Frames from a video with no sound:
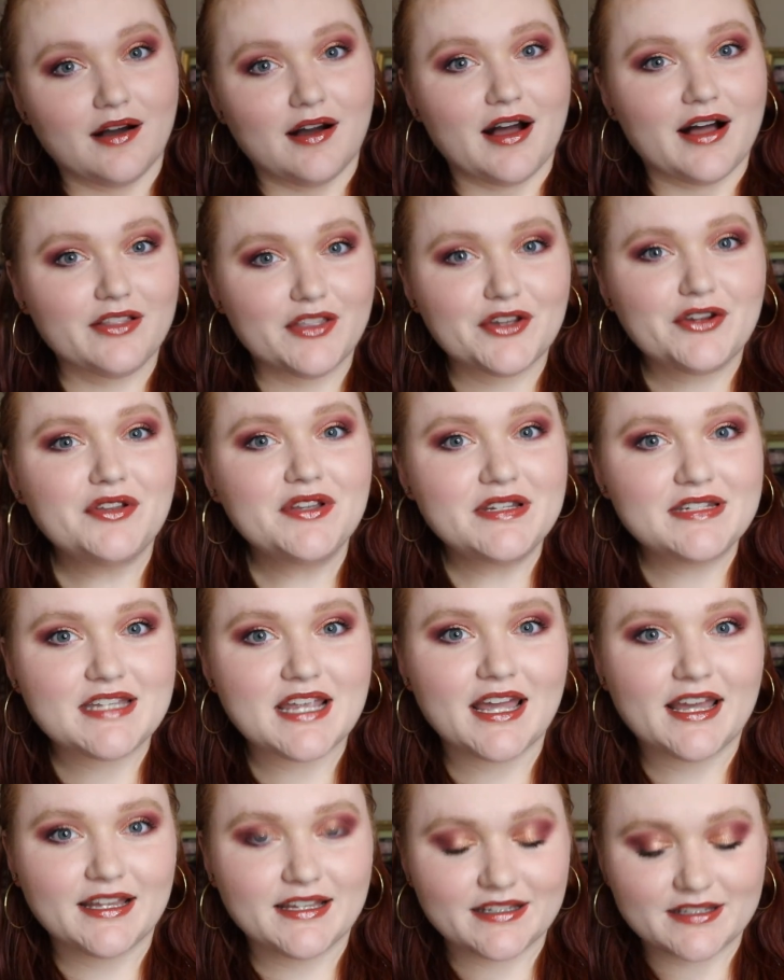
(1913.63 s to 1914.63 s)
a little
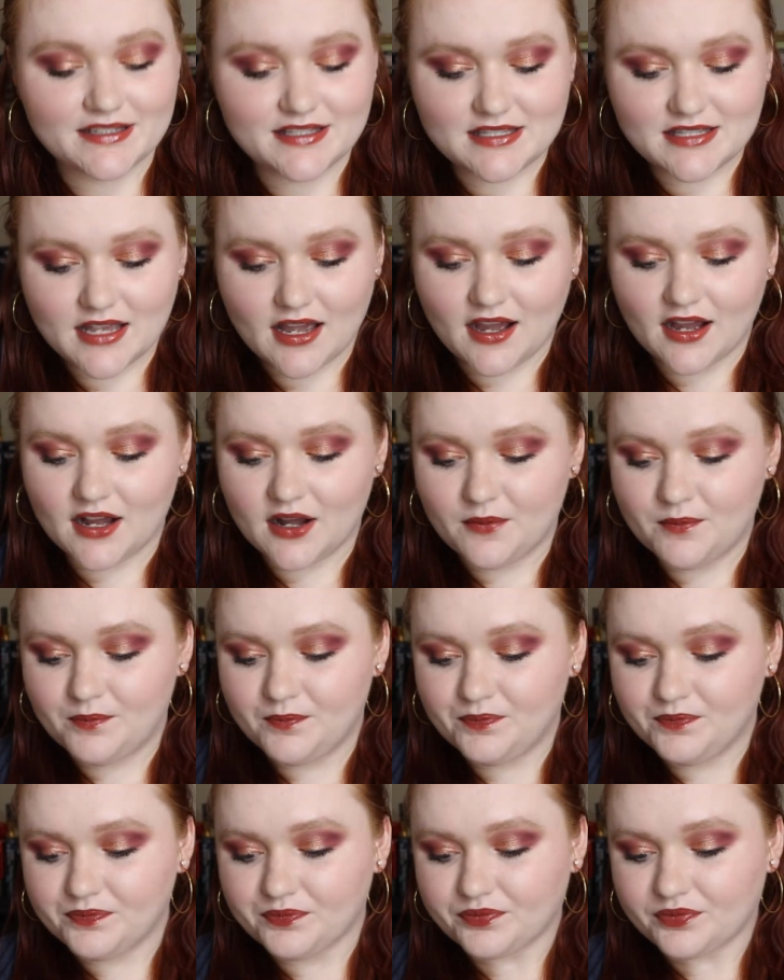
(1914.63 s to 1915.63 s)
intense.
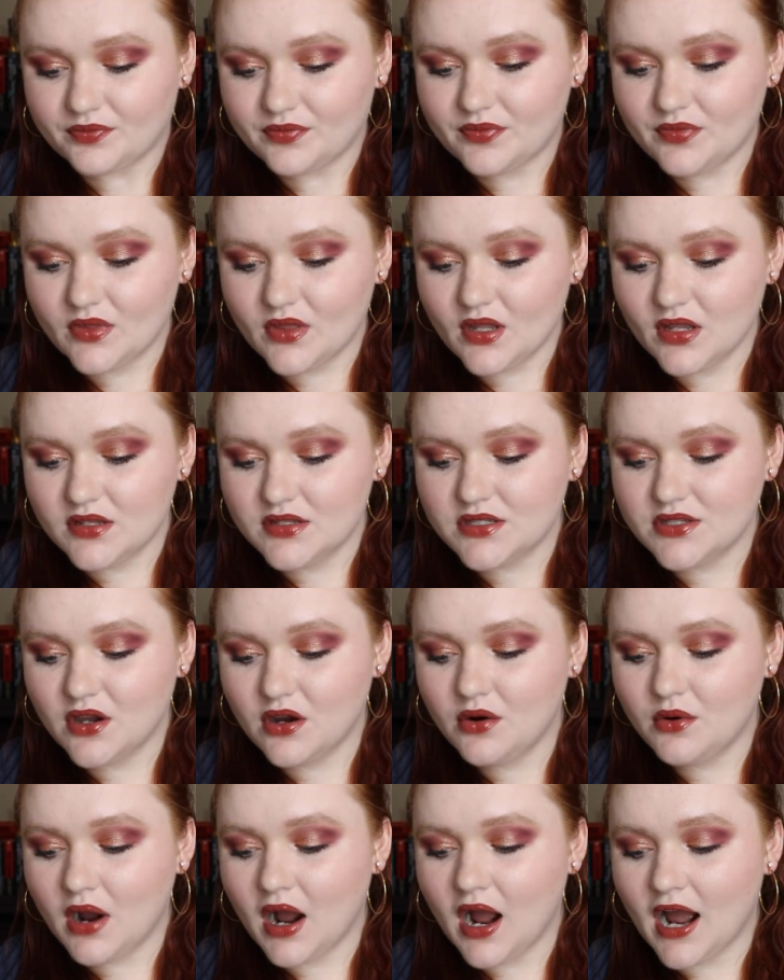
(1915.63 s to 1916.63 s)
Um
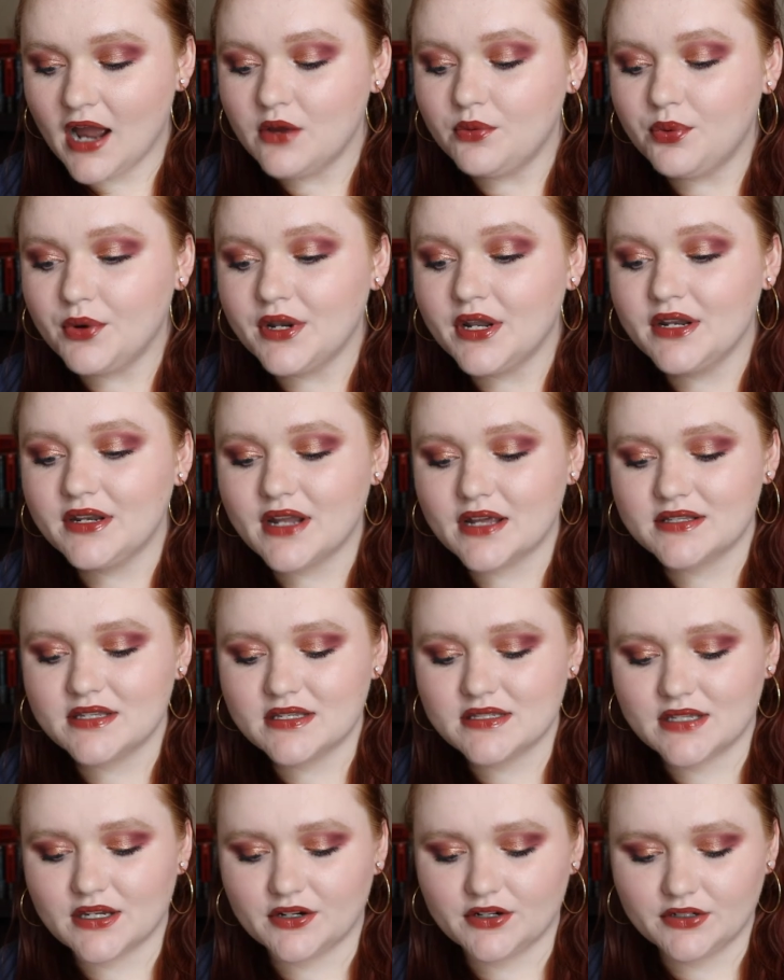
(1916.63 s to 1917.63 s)
so I wouldn't
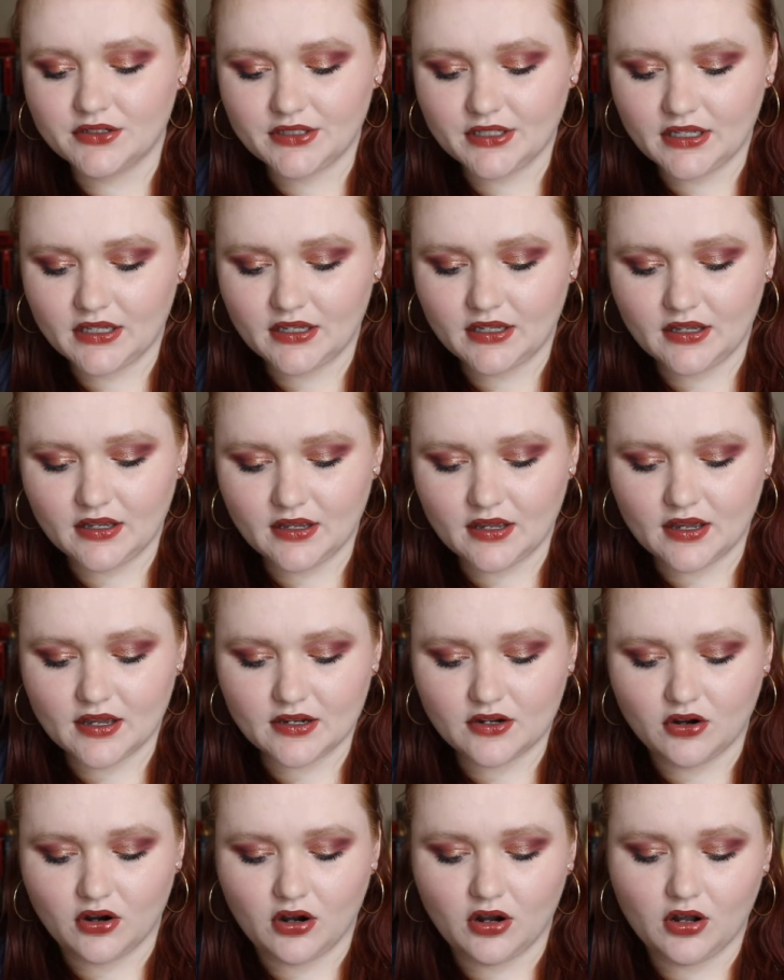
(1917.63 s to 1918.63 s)
necessarily
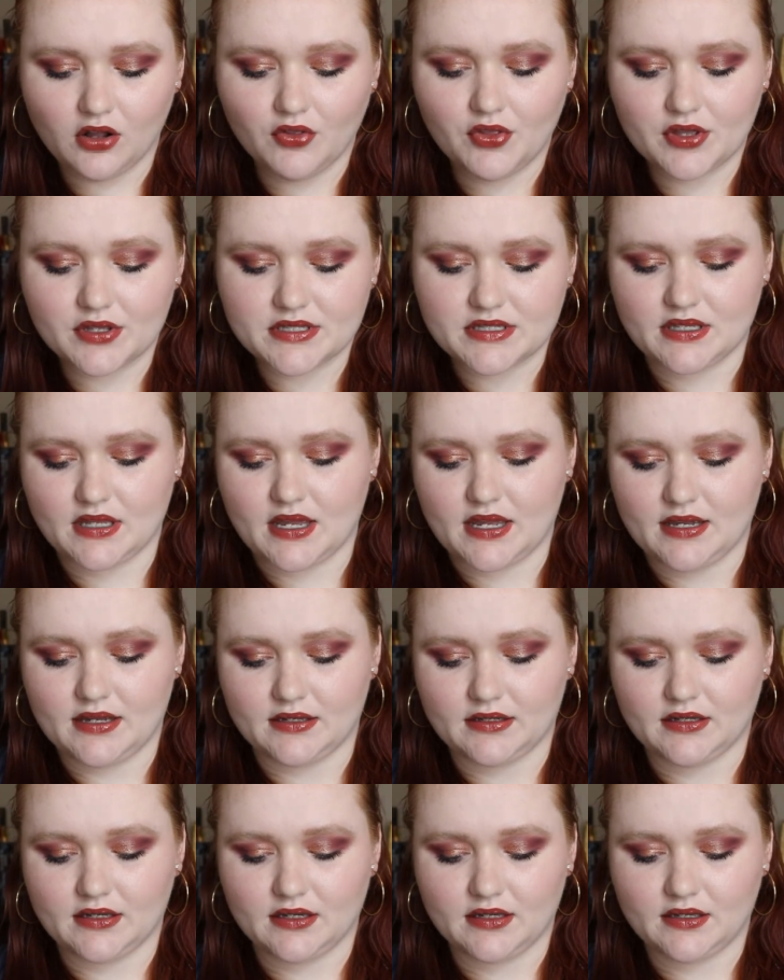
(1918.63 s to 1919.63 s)
call this
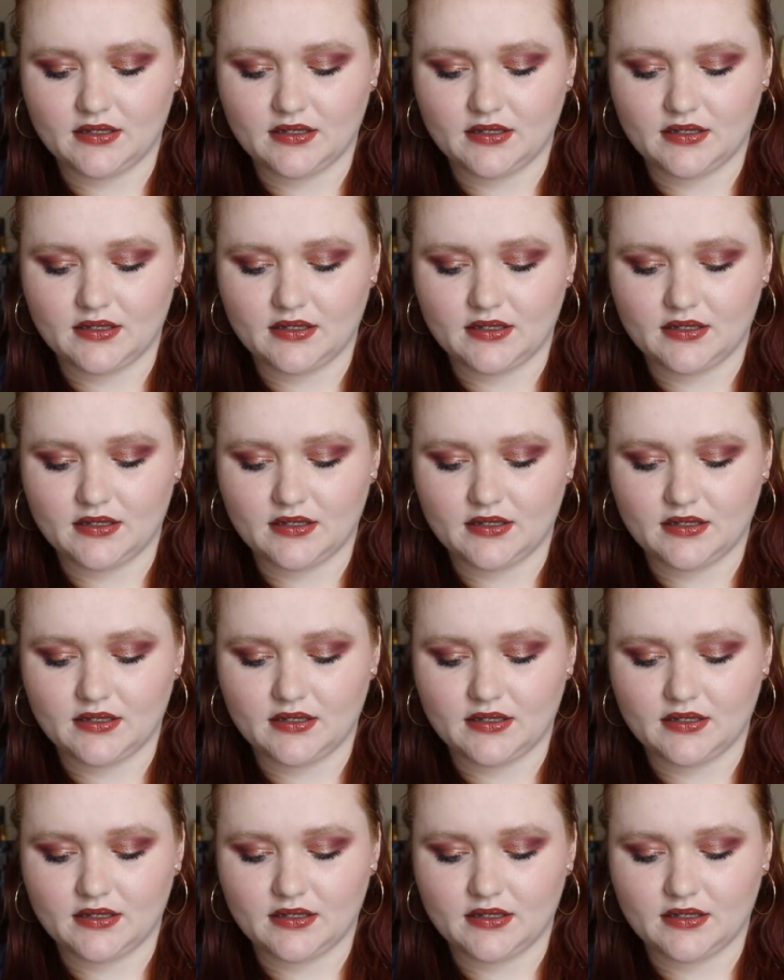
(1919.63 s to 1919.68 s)
like